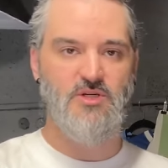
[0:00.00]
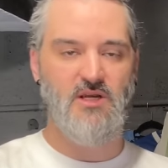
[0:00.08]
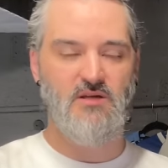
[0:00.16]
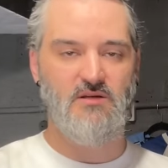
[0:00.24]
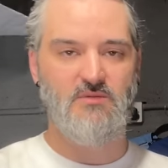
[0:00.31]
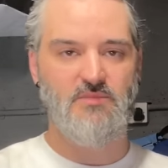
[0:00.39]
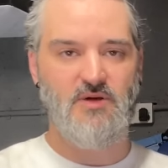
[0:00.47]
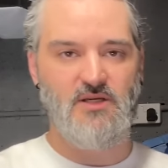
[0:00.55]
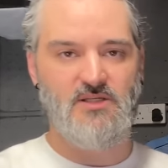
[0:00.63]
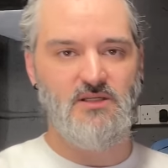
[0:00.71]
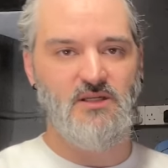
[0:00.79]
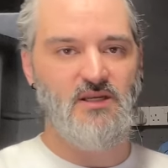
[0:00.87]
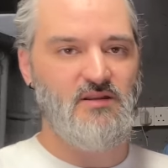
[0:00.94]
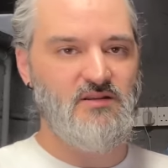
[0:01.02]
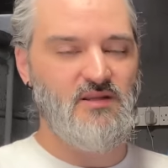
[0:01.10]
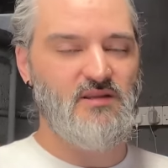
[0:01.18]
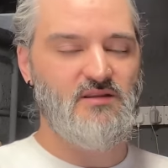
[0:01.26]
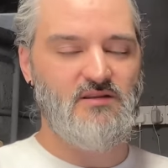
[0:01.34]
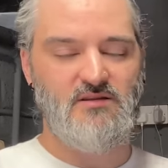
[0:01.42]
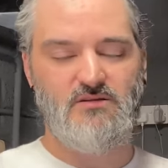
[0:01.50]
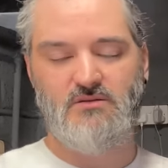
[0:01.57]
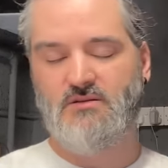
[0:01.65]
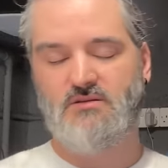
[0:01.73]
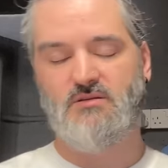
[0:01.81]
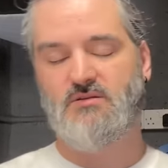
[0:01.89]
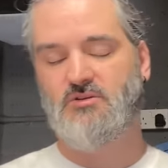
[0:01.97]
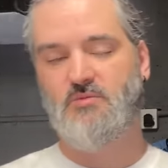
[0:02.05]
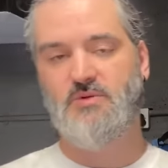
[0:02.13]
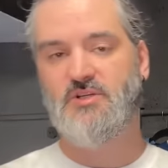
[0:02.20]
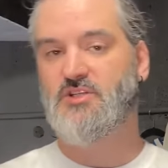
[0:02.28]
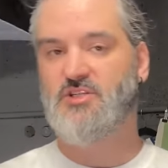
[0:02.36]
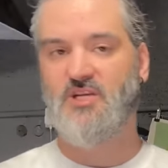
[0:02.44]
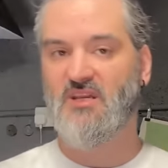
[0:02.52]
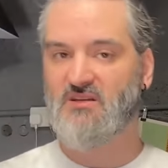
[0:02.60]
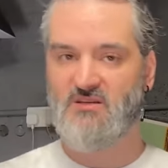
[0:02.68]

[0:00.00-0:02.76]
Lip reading: and personally, I think the job is shit.